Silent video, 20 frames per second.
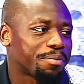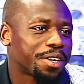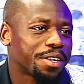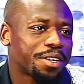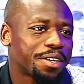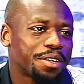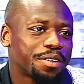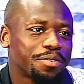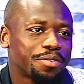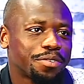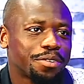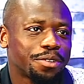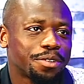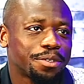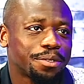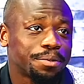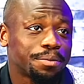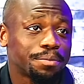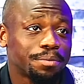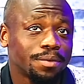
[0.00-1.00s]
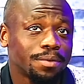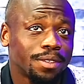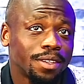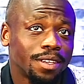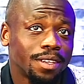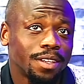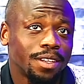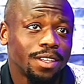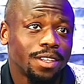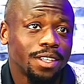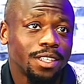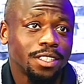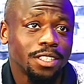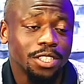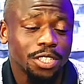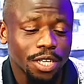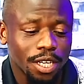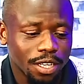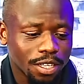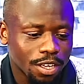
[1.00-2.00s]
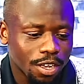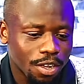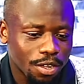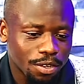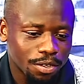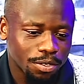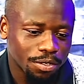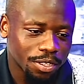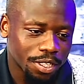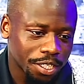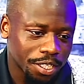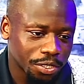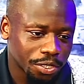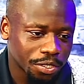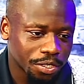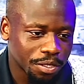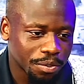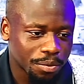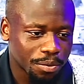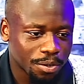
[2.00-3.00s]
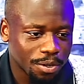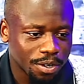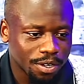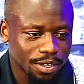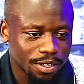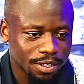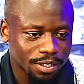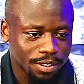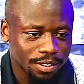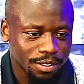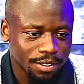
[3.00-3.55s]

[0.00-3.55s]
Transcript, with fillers: I come from J. Cole, Kendrick Lamar.